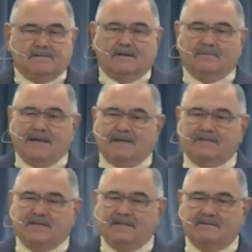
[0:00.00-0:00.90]

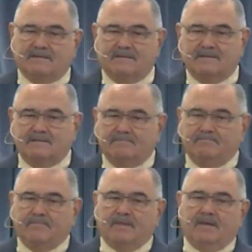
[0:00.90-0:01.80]
about Jesus.
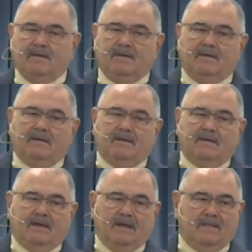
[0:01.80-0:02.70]

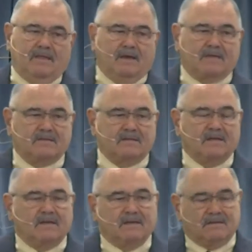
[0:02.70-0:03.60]
And thus,
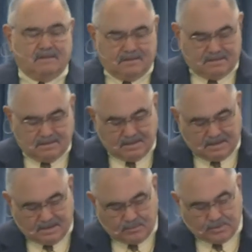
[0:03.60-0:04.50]

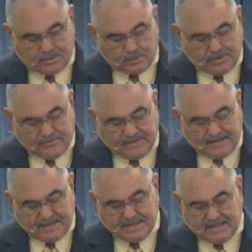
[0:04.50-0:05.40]
God was
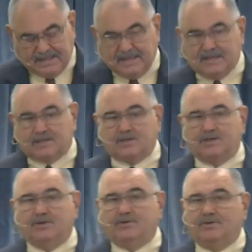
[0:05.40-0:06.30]
revealing this
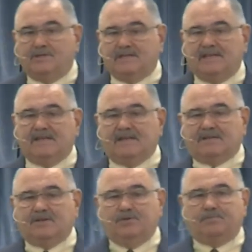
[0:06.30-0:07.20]
to, G
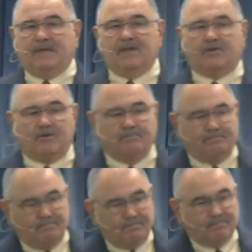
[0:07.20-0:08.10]
to
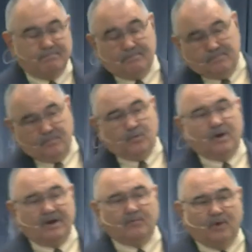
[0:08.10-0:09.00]
Peter
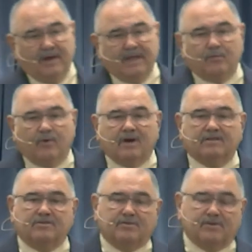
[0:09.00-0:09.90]
one way
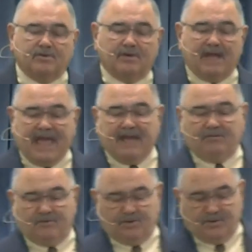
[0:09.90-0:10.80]
was through
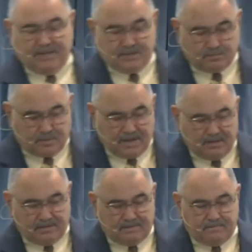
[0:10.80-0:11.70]
Andrew, his brother.